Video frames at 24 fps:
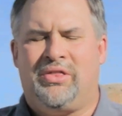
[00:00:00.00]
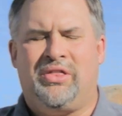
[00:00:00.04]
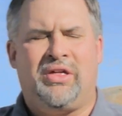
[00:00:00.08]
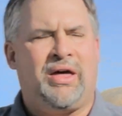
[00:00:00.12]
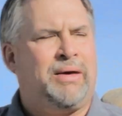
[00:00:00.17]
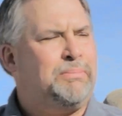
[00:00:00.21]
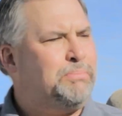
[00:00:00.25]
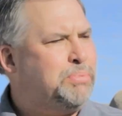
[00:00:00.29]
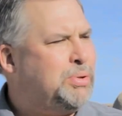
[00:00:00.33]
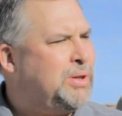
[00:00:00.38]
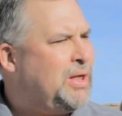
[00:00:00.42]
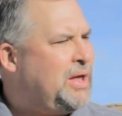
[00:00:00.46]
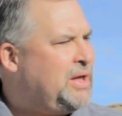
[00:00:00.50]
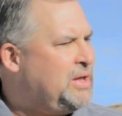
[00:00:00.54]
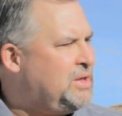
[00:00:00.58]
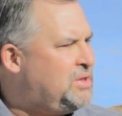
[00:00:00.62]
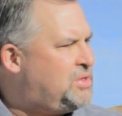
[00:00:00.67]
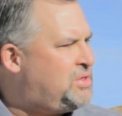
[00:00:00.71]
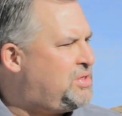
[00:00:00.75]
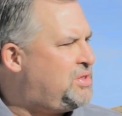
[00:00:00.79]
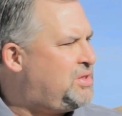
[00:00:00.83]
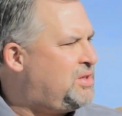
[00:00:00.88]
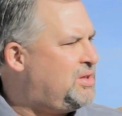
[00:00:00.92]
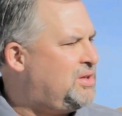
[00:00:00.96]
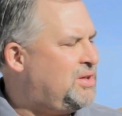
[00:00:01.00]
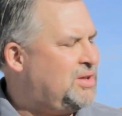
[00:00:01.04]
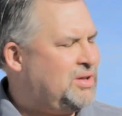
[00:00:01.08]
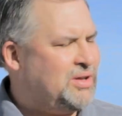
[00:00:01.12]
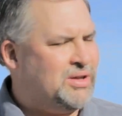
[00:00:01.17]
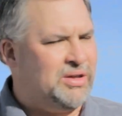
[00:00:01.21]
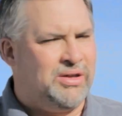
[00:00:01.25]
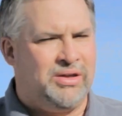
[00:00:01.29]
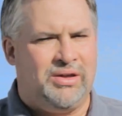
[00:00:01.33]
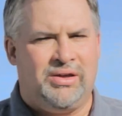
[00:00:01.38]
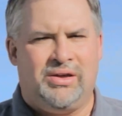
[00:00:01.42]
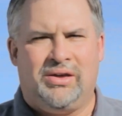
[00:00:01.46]
That place,
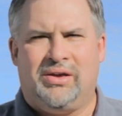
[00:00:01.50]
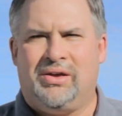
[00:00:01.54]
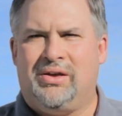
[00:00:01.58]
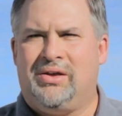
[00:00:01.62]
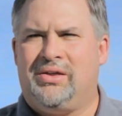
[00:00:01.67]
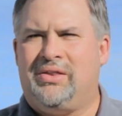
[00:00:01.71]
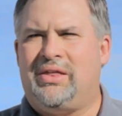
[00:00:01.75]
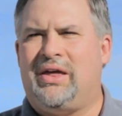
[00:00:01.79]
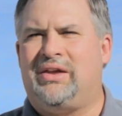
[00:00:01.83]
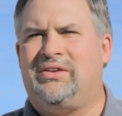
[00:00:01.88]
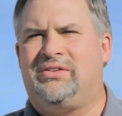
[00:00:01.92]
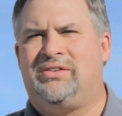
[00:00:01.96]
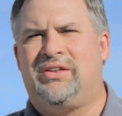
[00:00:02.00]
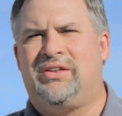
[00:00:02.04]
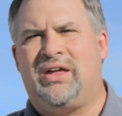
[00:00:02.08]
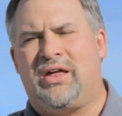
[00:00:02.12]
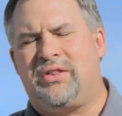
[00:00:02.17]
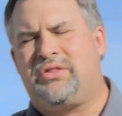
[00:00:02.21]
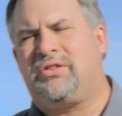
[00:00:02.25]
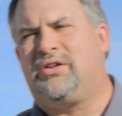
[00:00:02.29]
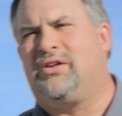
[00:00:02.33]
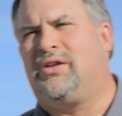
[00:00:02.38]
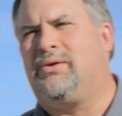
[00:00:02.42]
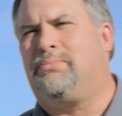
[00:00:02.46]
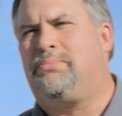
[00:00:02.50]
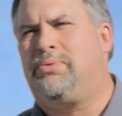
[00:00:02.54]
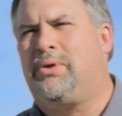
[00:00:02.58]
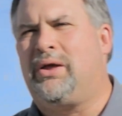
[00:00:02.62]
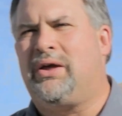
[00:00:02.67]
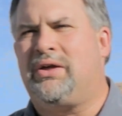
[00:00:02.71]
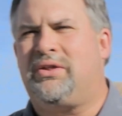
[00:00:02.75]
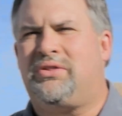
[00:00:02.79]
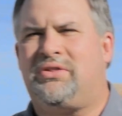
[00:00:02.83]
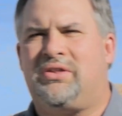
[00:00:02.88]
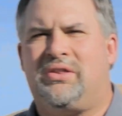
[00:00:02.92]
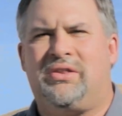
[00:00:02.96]
that desolate
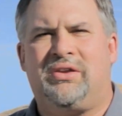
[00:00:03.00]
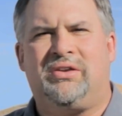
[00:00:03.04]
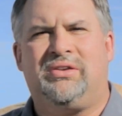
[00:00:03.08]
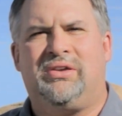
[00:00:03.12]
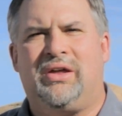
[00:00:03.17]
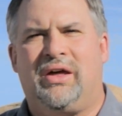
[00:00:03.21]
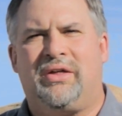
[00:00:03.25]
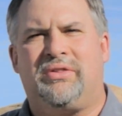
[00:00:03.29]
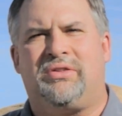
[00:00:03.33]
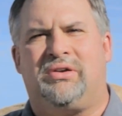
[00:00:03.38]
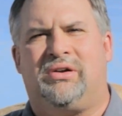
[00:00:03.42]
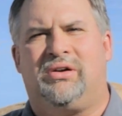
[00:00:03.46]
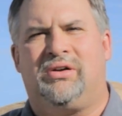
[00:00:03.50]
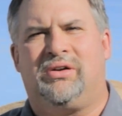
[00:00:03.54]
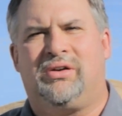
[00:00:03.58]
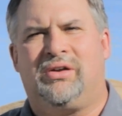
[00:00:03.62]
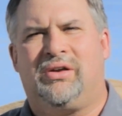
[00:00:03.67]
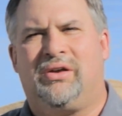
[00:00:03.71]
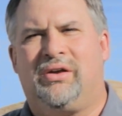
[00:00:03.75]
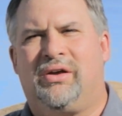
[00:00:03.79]
place in the desert,